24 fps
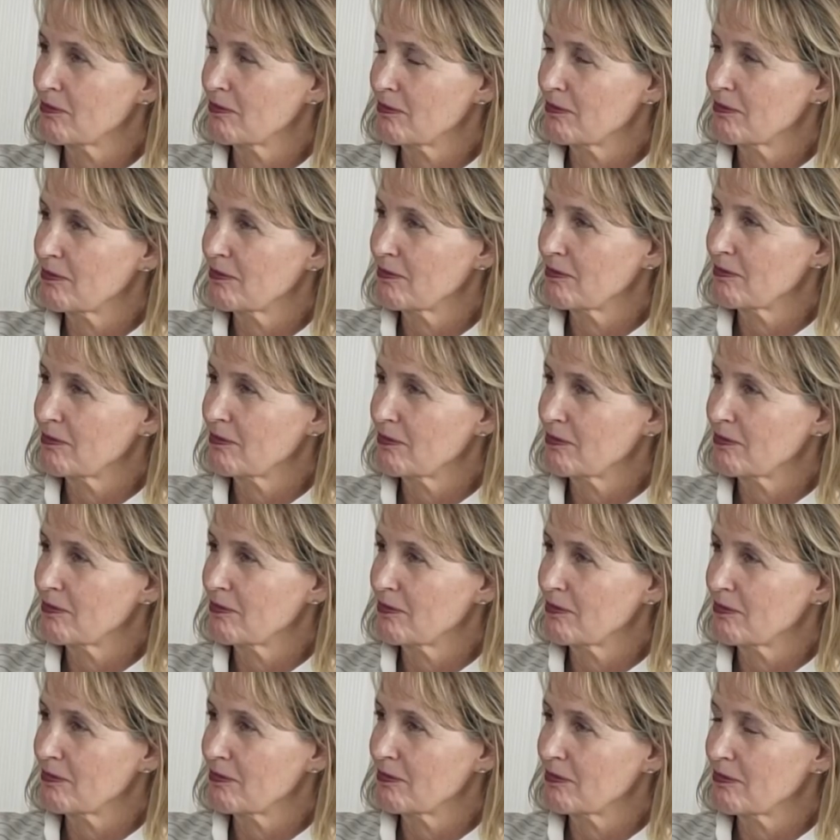
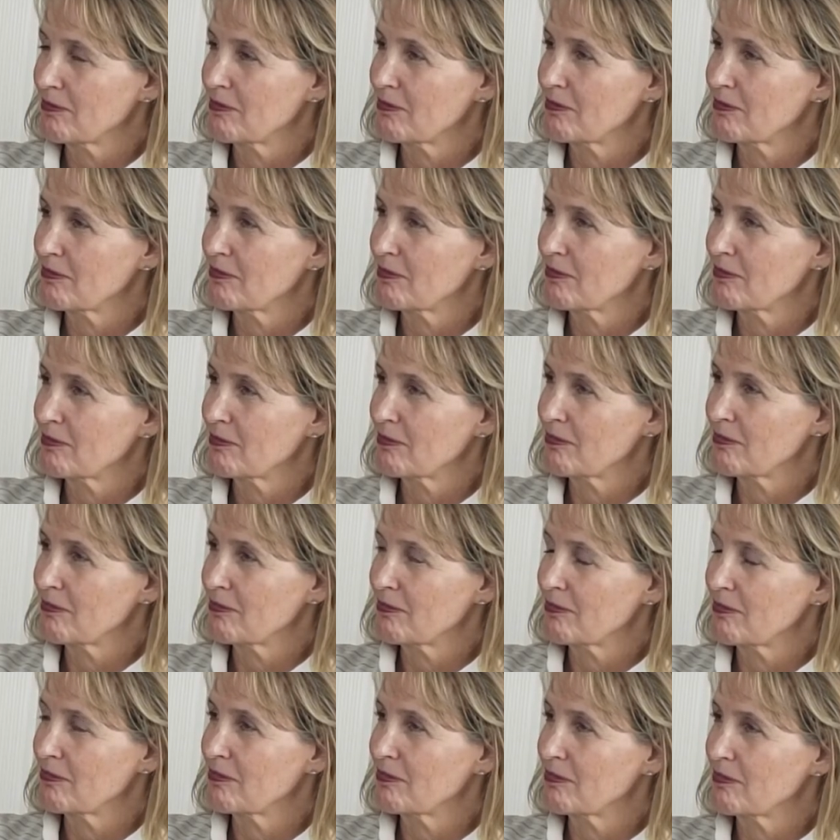
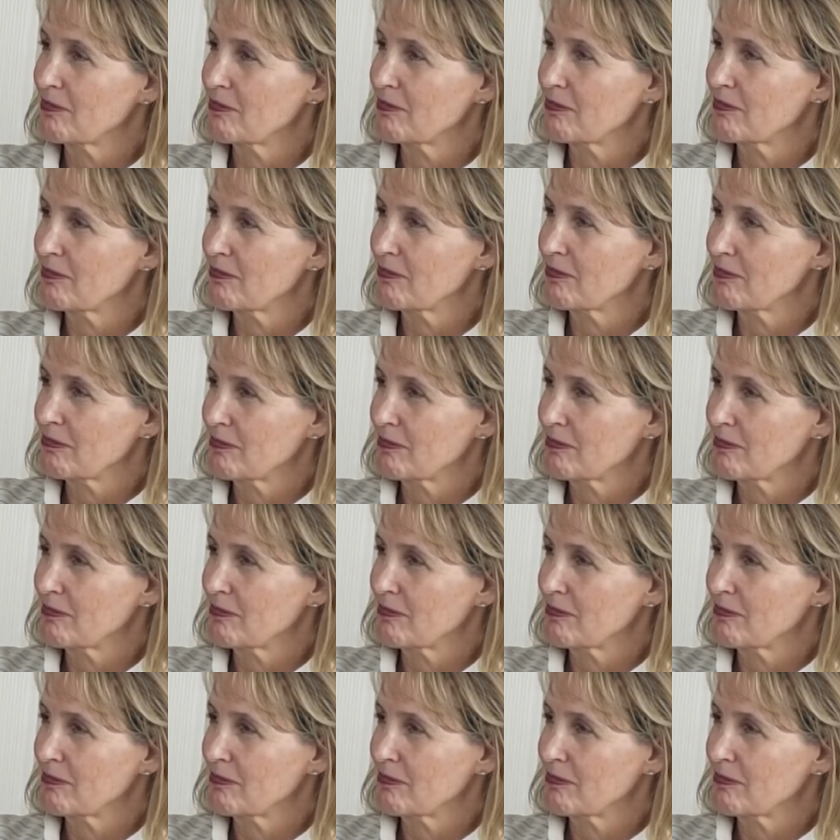The person shown says nothing.